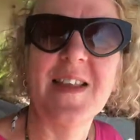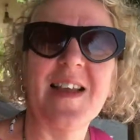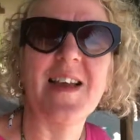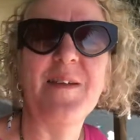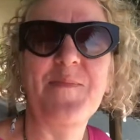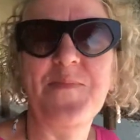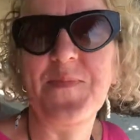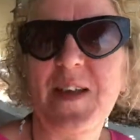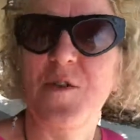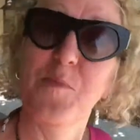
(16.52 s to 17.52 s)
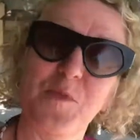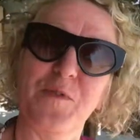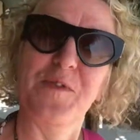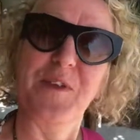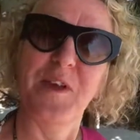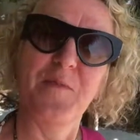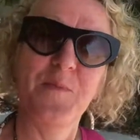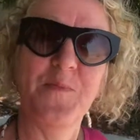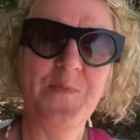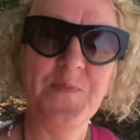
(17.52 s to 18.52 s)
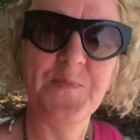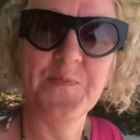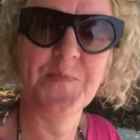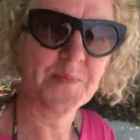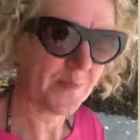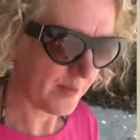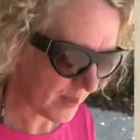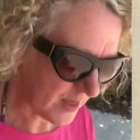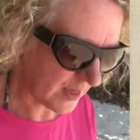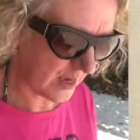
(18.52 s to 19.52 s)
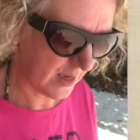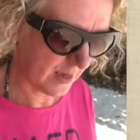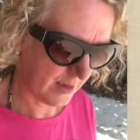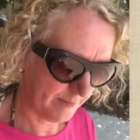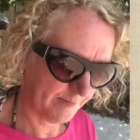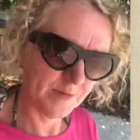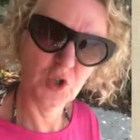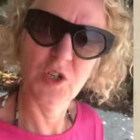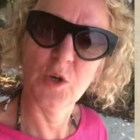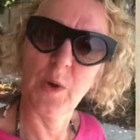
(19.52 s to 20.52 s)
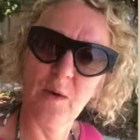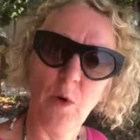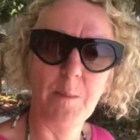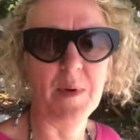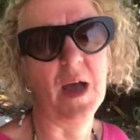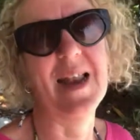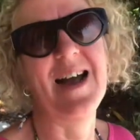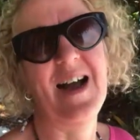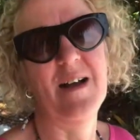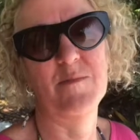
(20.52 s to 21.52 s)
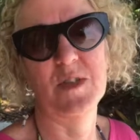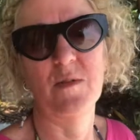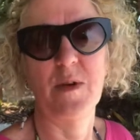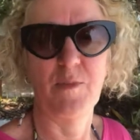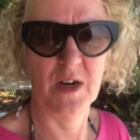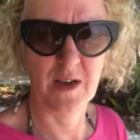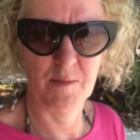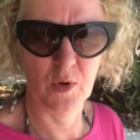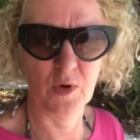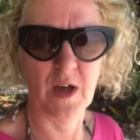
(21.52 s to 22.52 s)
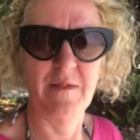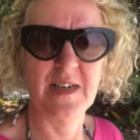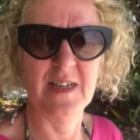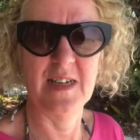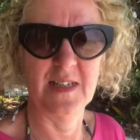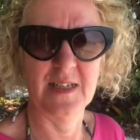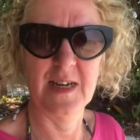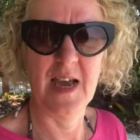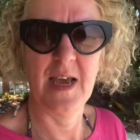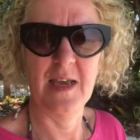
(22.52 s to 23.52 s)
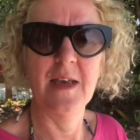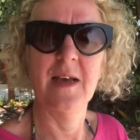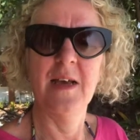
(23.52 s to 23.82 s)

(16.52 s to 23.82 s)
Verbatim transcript: Um, another book review, um, just a quick one, but an absolutely brilliant book. I read it yesterday